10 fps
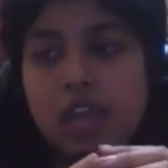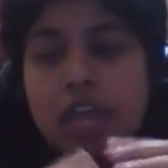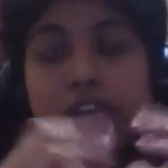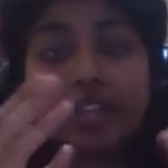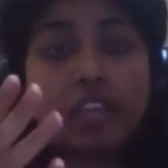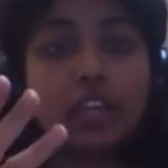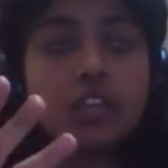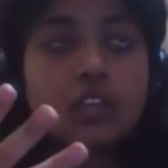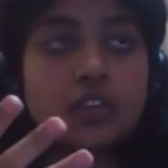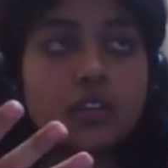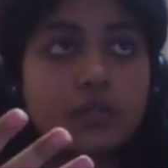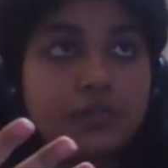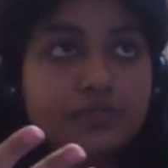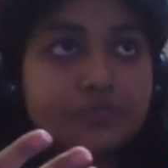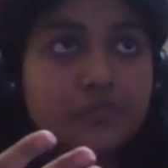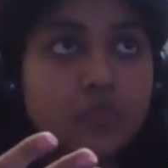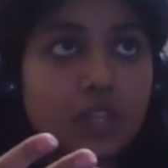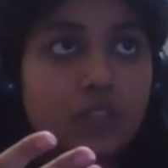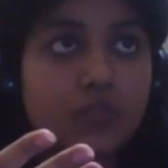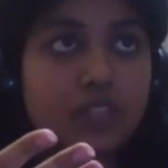And again,
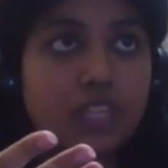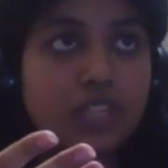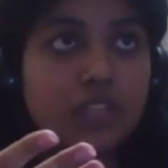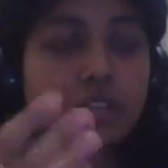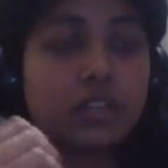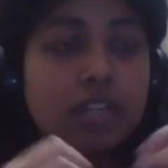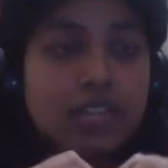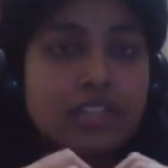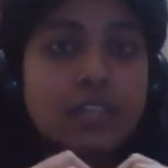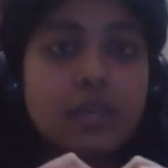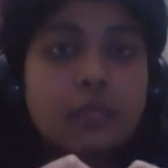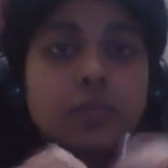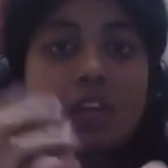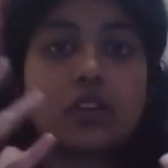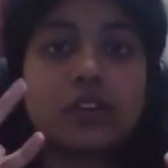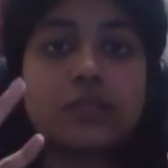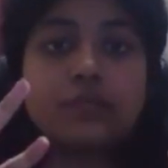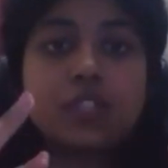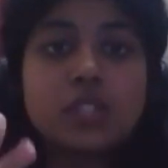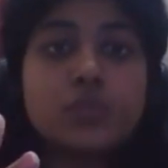we can let them
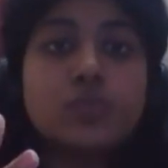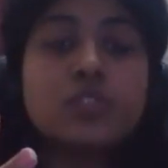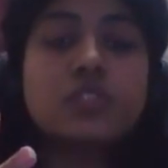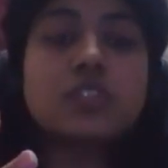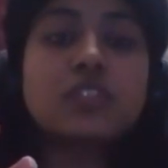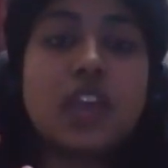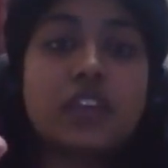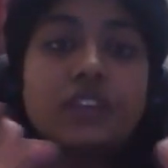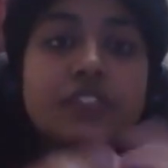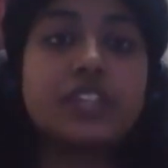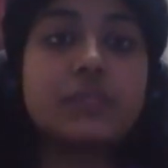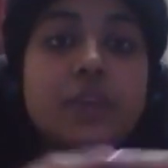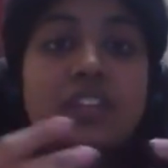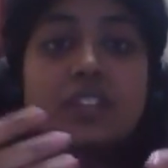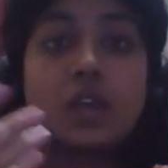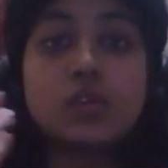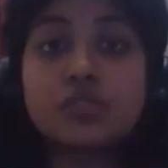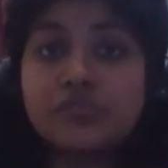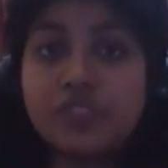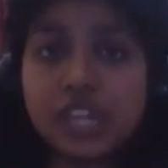use this activity best out
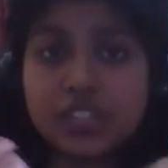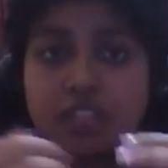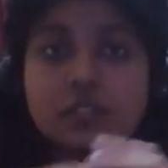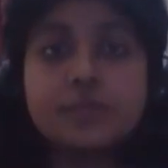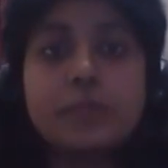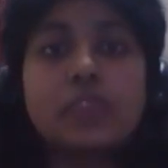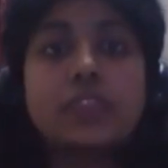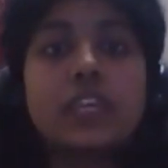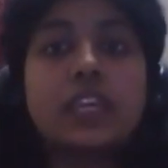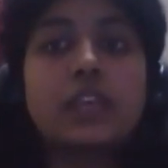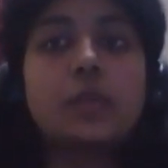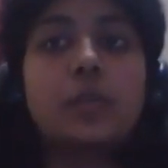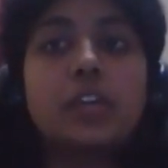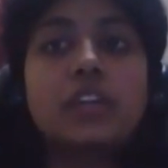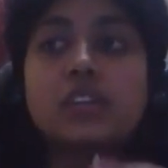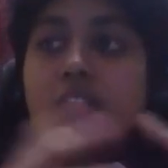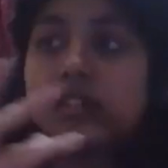of waste. They can make